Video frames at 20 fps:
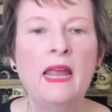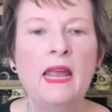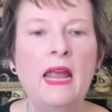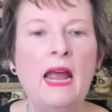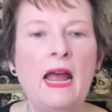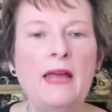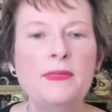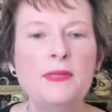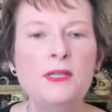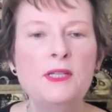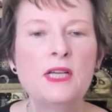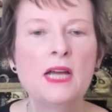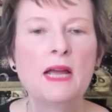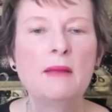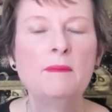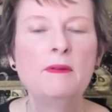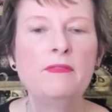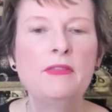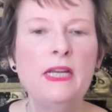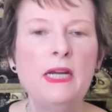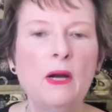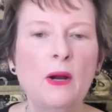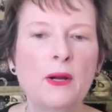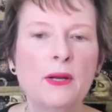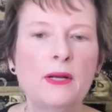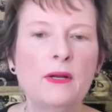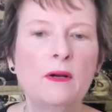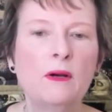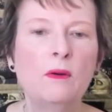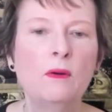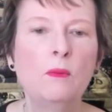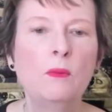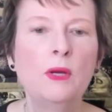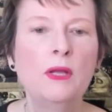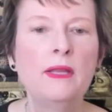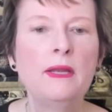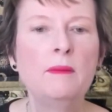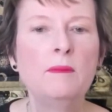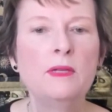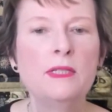At the time of the article,
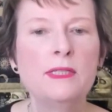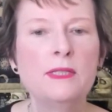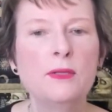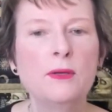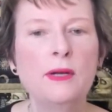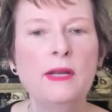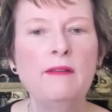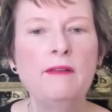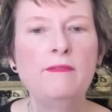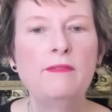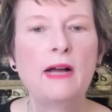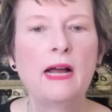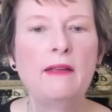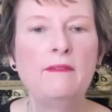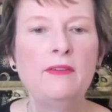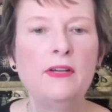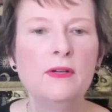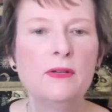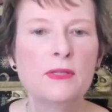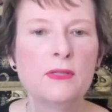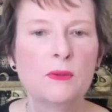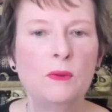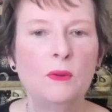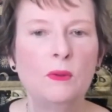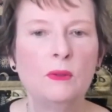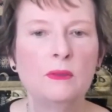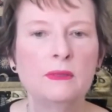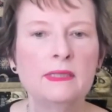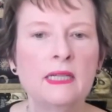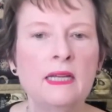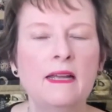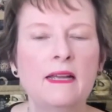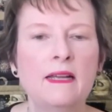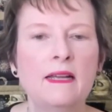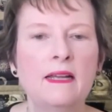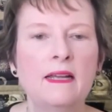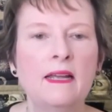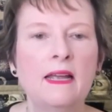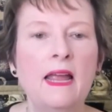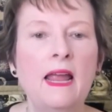William was 35 years old,
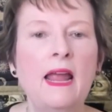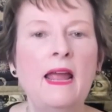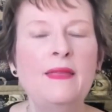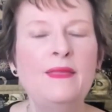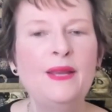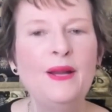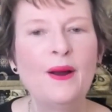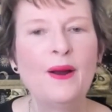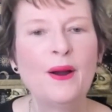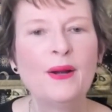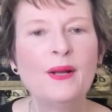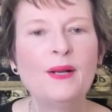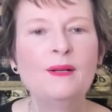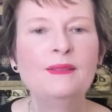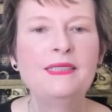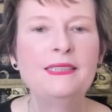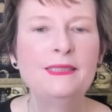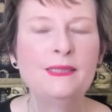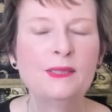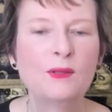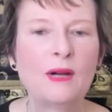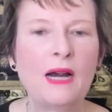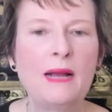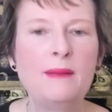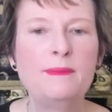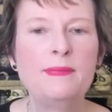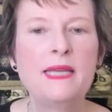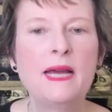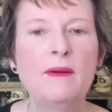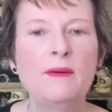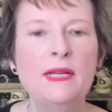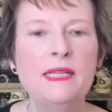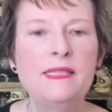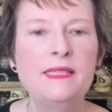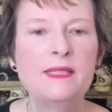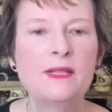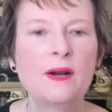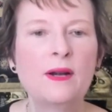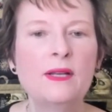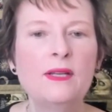and the article describes how he
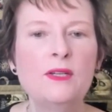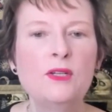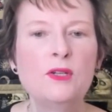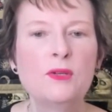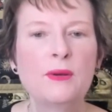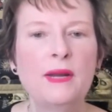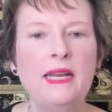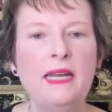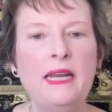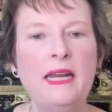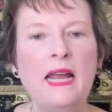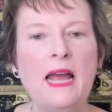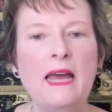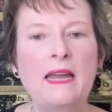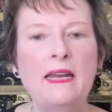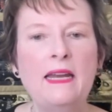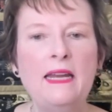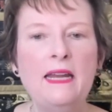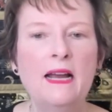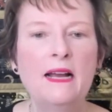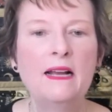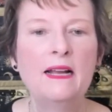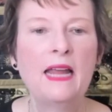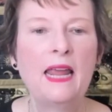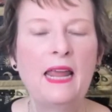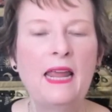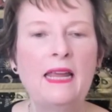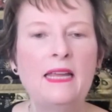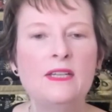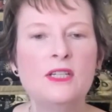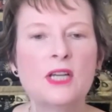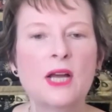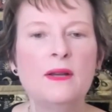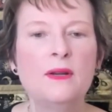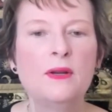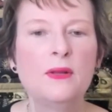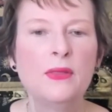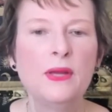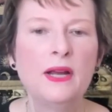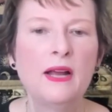started training at a young age
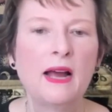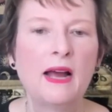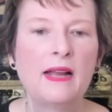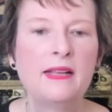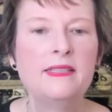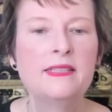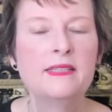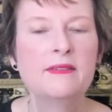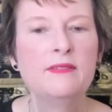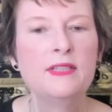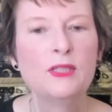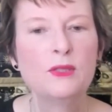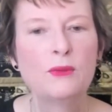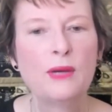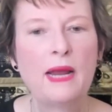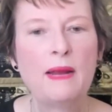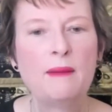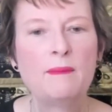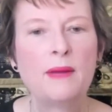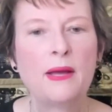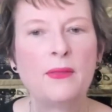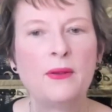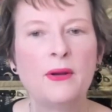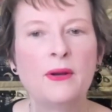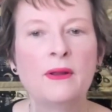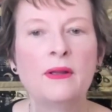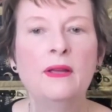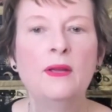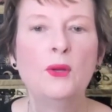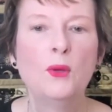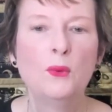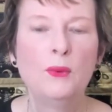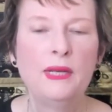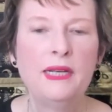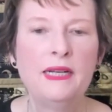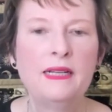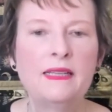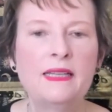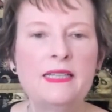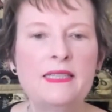under the guidance of his grandmother,
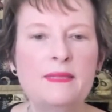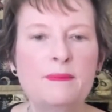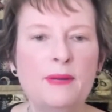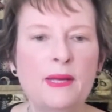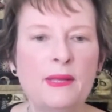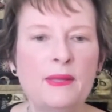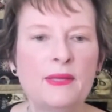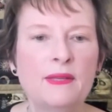Queen Elizabeth.